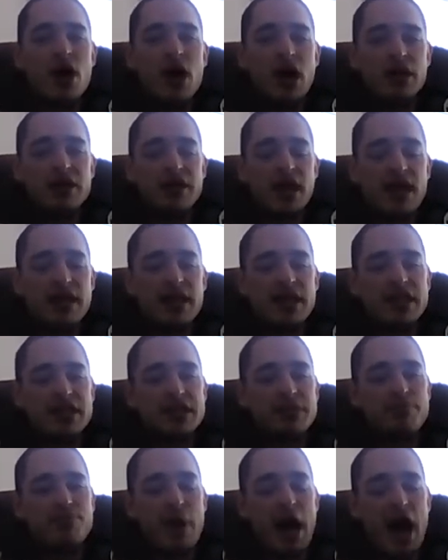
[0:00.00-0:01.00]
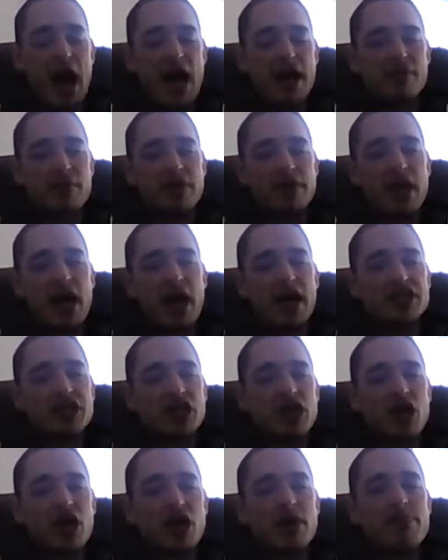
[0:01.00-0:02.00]
A lot of this
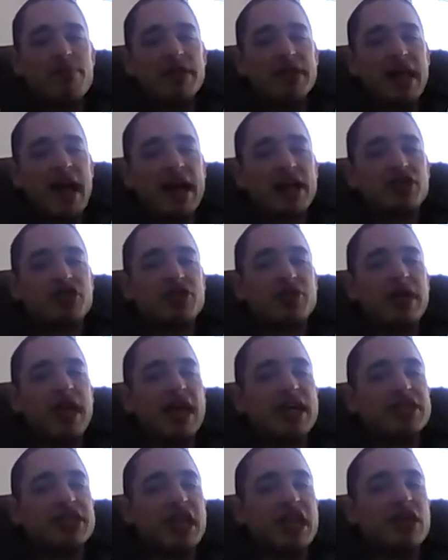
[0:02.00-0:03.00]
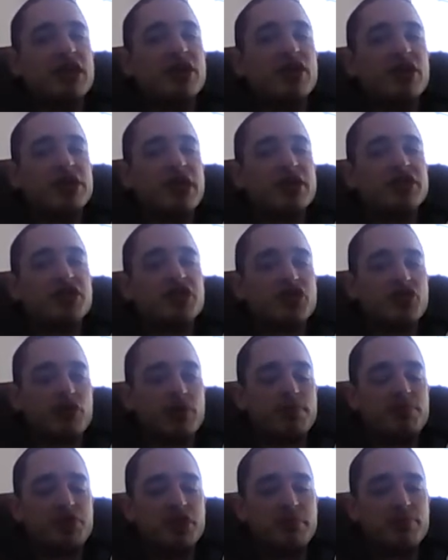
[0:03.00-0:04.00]
pyrolyzed carbon actually has a good
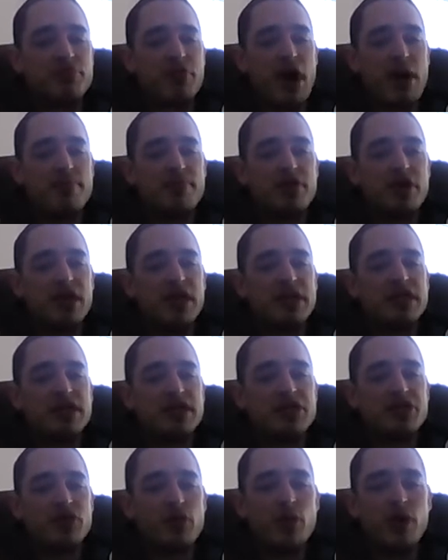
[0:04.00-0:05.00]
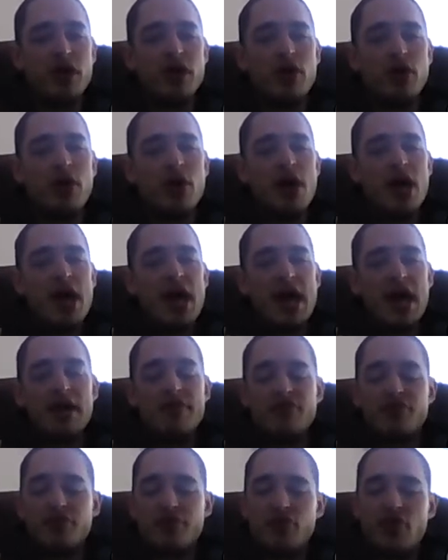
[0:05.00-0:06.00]
adsorption property in the soil.
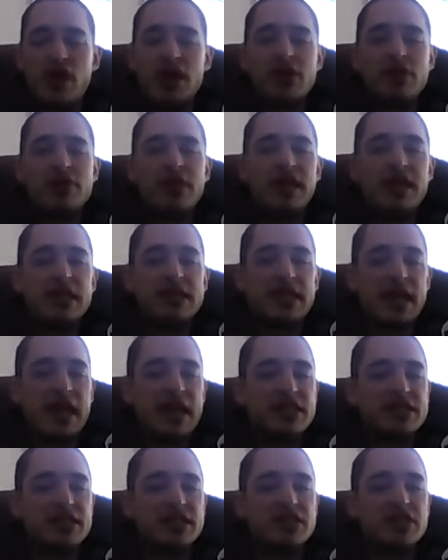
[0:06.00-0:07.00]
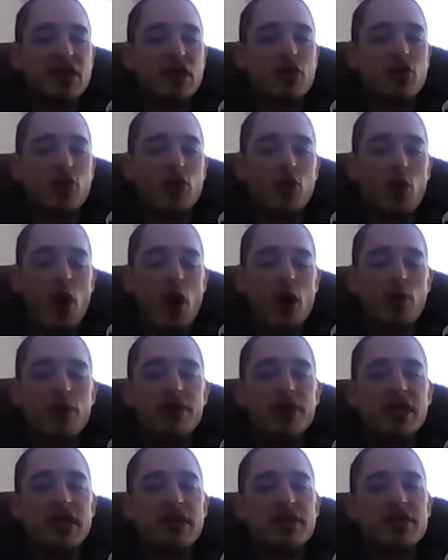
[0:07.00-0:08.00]
It really enhances the
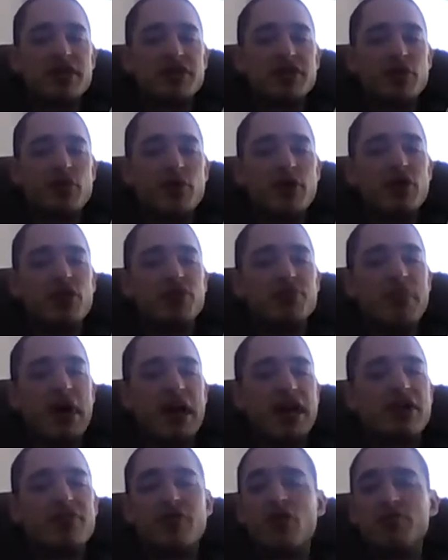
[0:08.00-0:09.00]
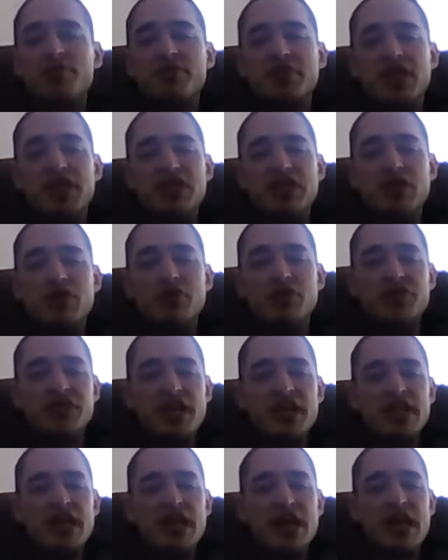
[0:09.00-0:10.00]
quality of the soil. Microbes can use
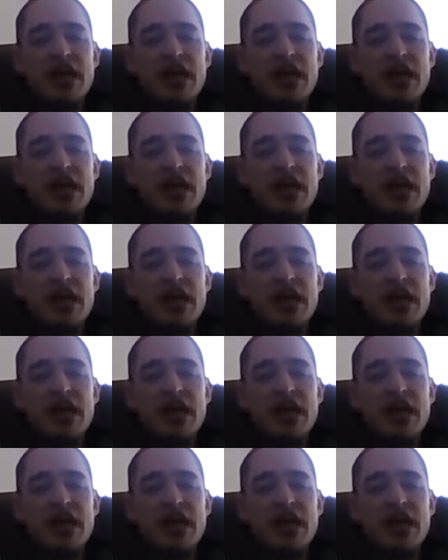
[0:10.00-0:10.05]
it.